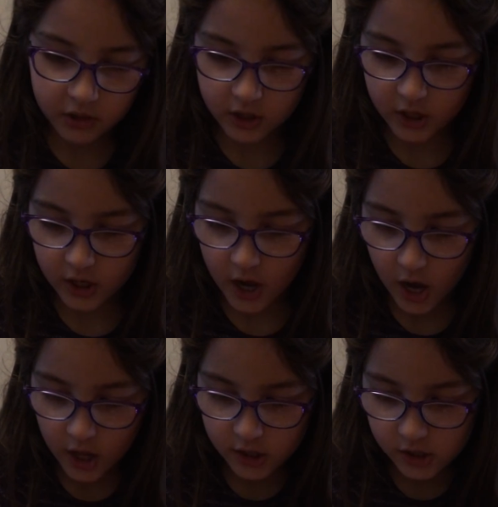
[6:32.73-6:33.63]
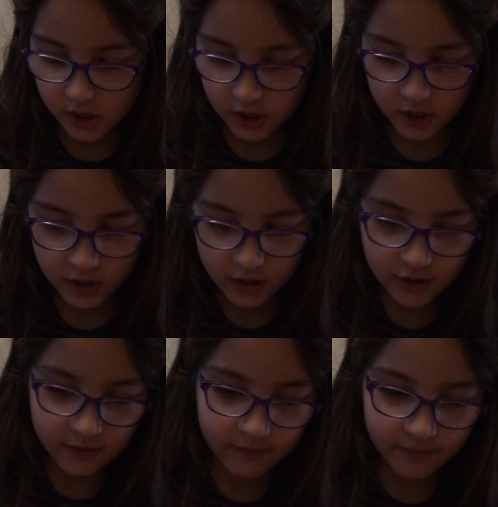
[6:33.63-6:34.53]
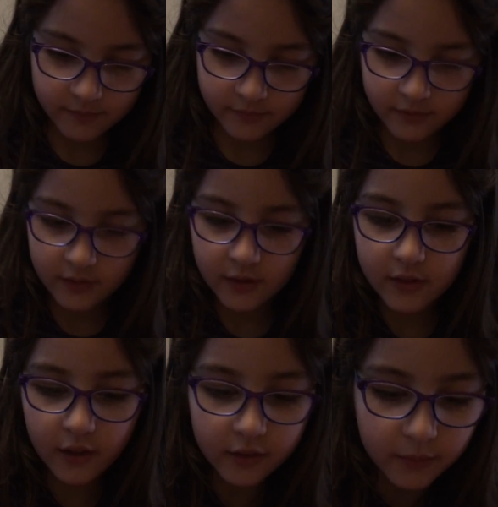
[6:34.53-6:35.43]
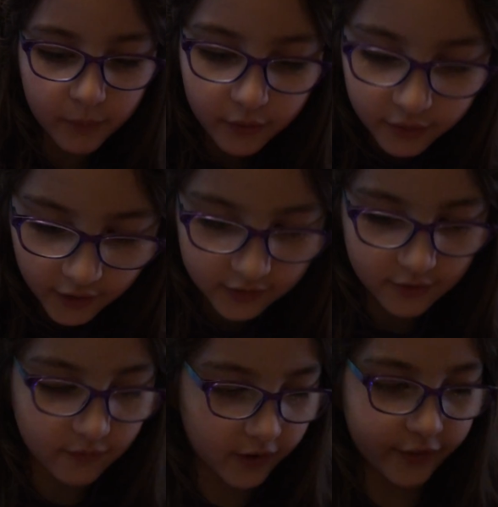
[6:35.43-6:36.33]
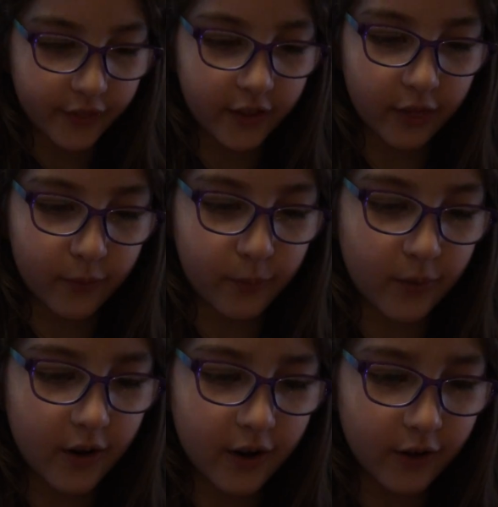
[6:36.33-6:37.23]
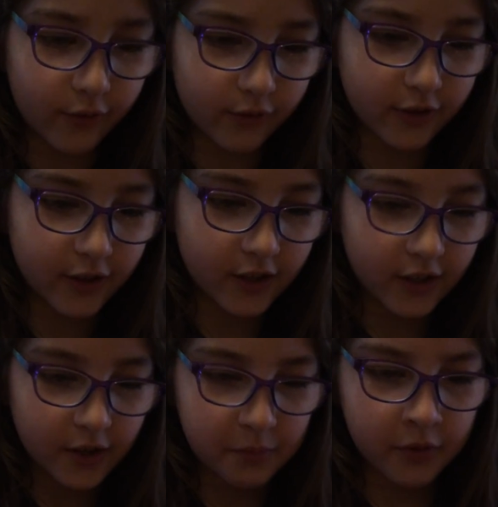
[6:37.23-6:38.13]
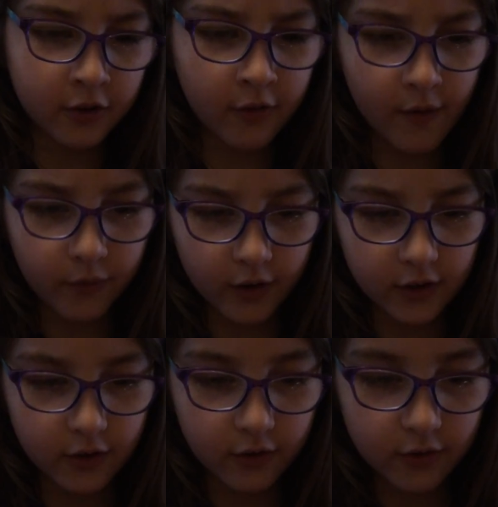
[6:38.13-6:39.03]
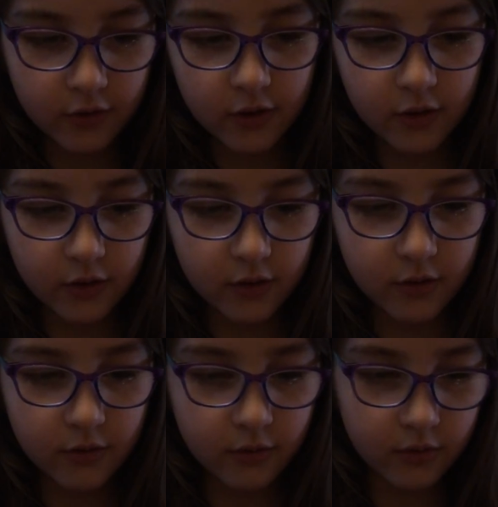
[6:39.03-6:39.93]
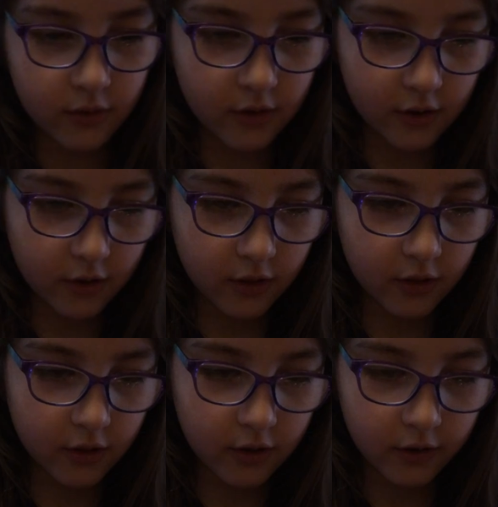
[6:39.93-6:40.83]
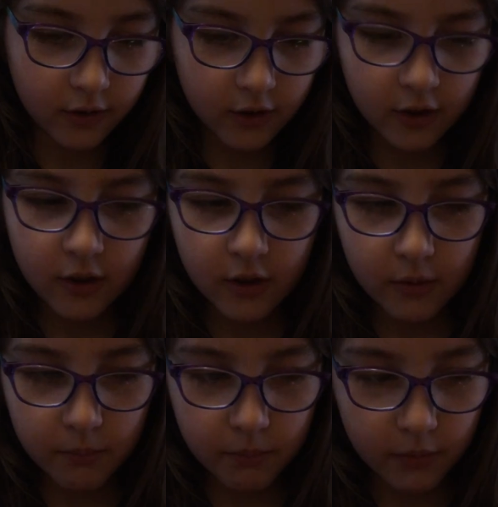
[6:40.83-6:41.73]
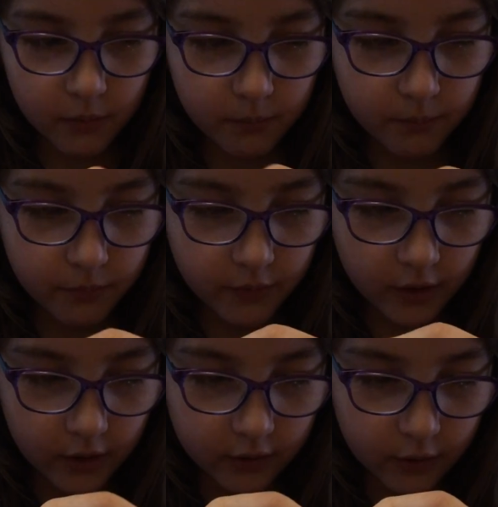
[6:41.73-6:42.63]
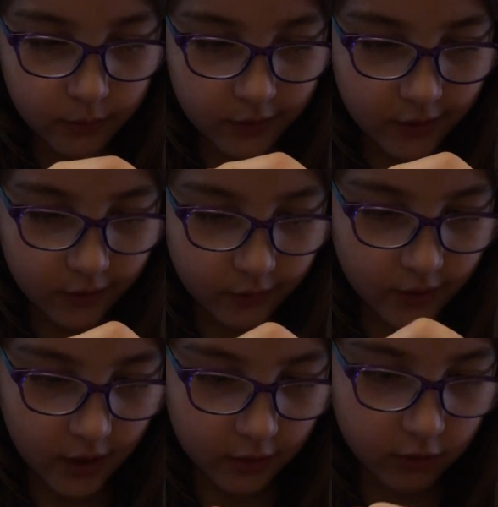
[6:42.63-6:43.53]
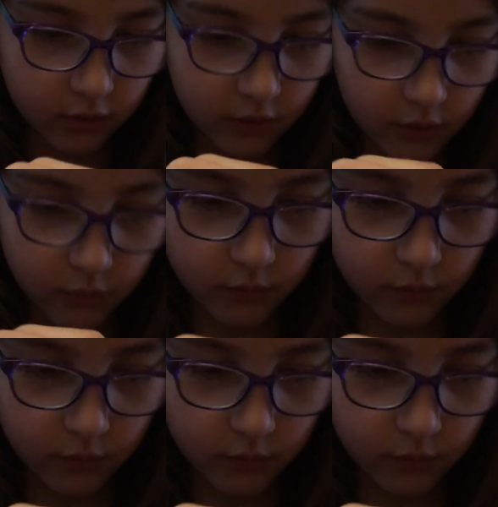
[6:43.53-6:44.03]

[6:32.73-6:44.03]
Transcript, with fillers: peel it. Like the most satisfying thing in the world. Pretty sure I've already told you all of this, but I just want to tell you again, it's so